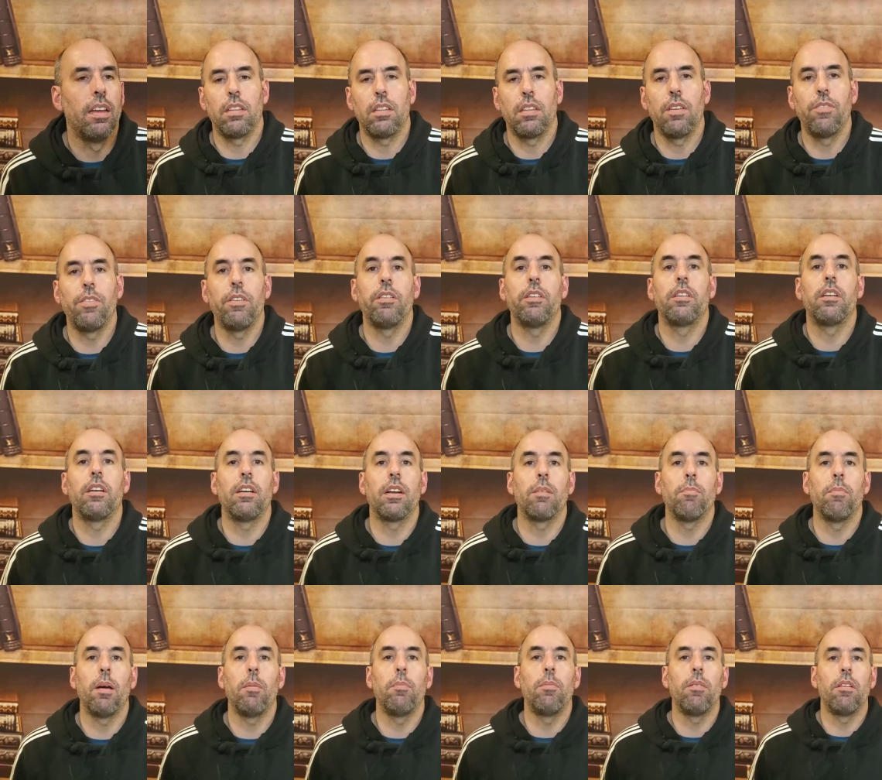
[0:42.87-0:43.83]
If you're a
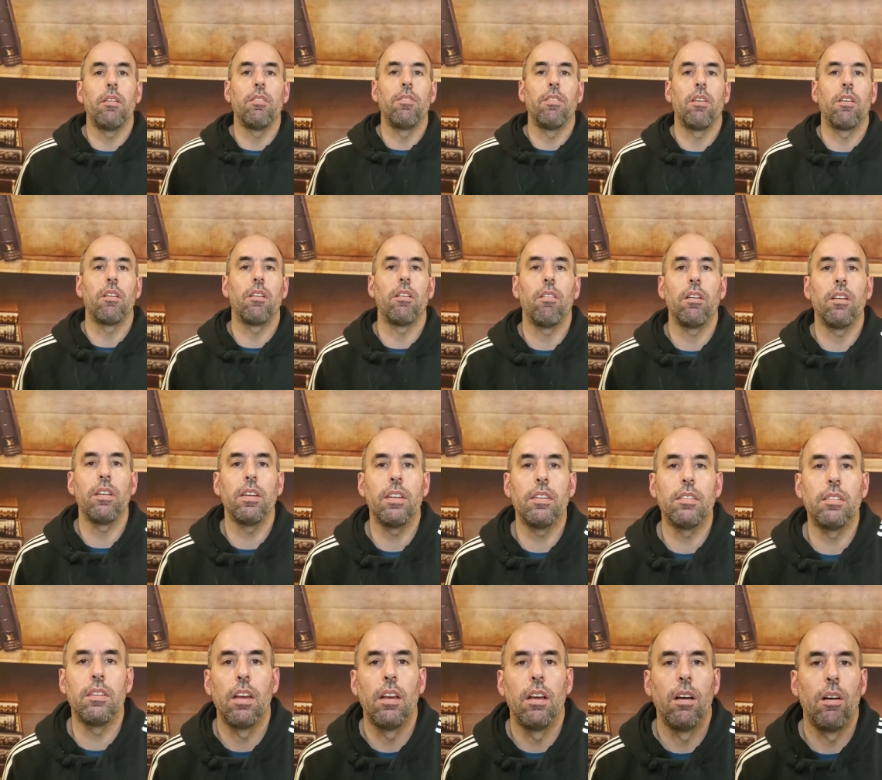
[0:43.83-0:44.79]
returning member of our
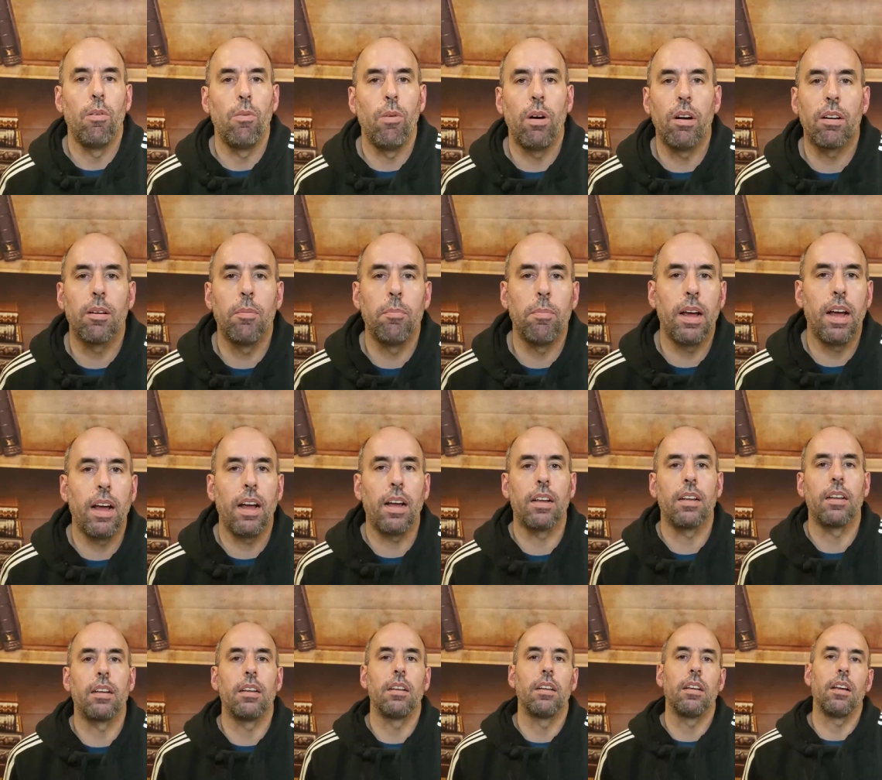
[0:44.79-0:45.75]
audience, welcome
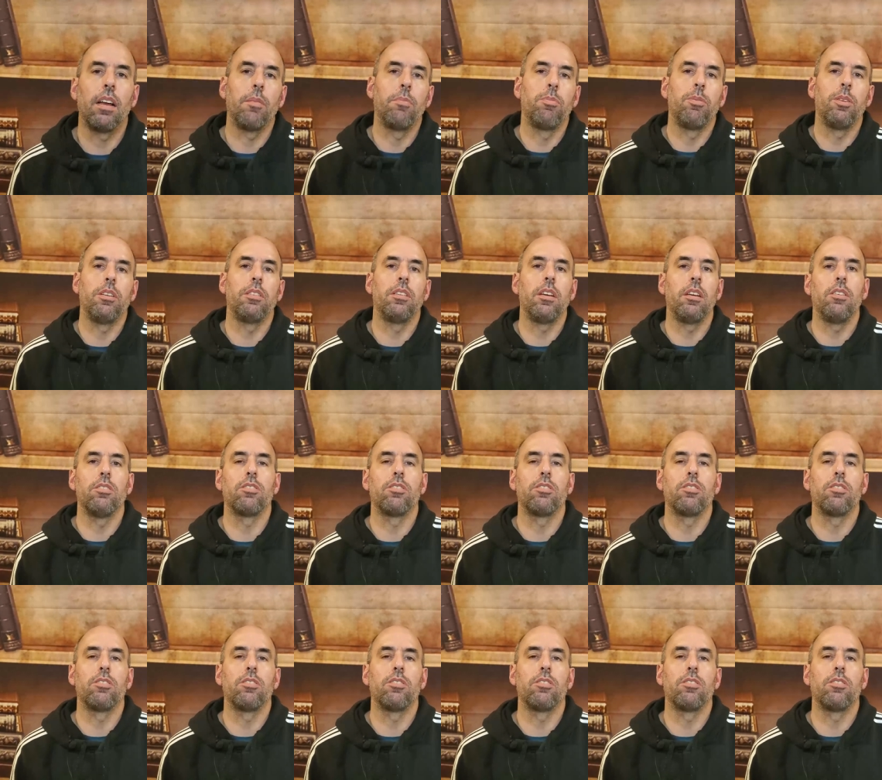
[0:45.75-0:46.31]
back. I appreciate